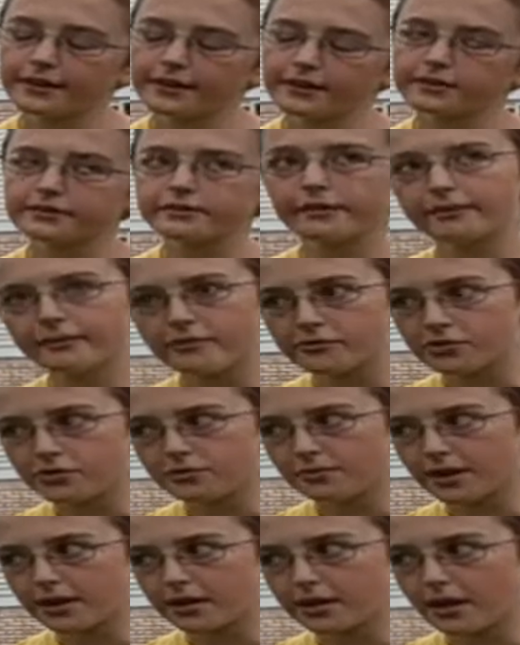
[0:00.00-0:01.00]
get it, some of
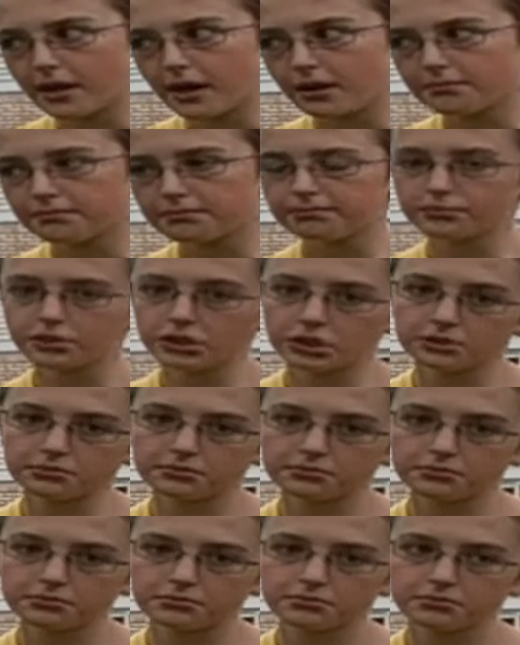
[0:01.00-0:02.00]
you might not, but
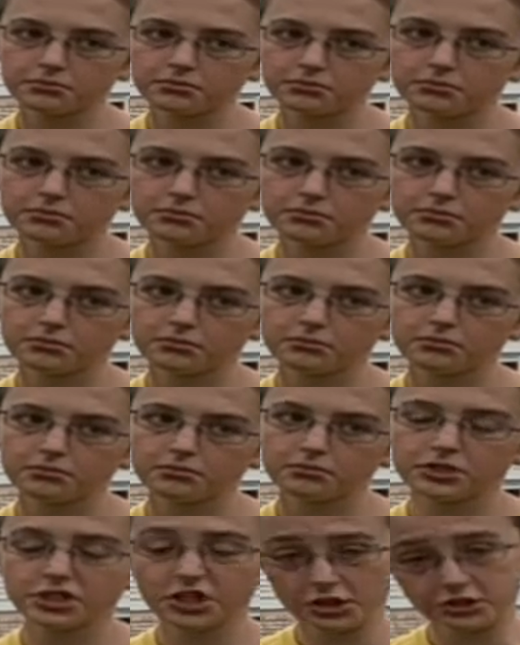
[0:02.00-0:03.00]

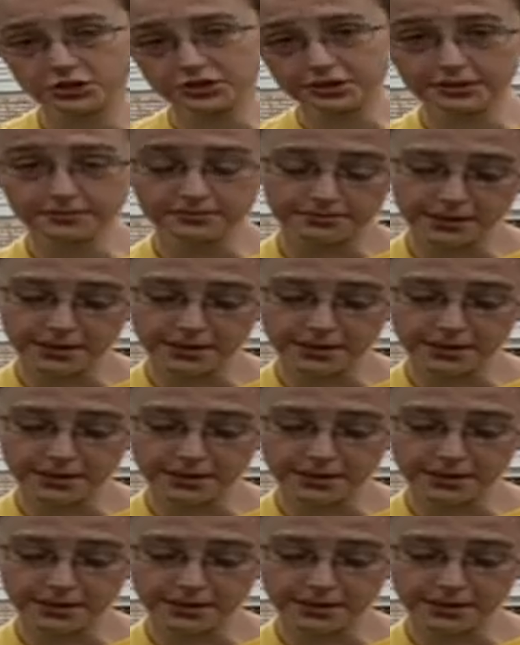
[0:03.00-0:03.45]
seriously,